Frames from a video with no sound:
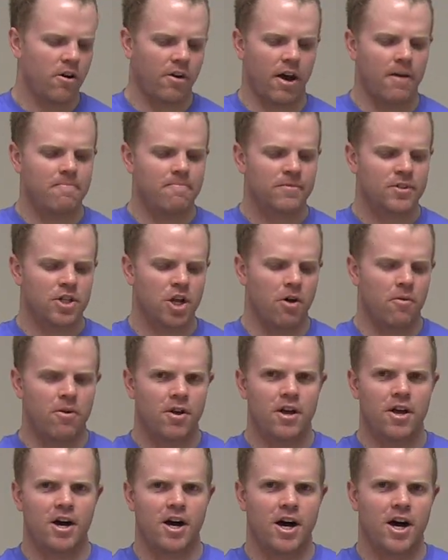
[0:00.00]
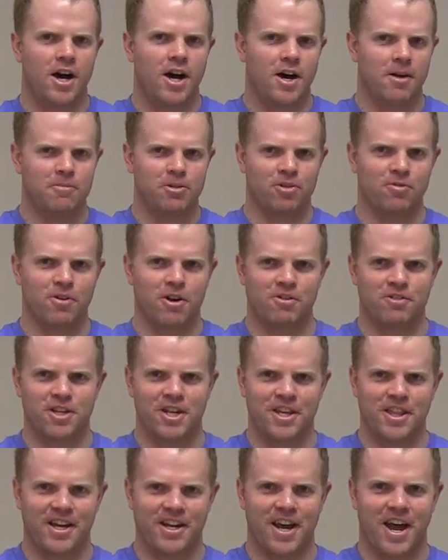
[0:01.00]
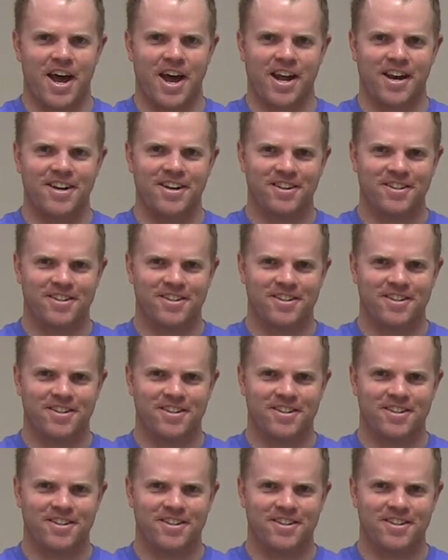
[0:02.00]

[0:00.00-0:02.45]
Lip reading: Okay, so Mr. Rose, anything to add?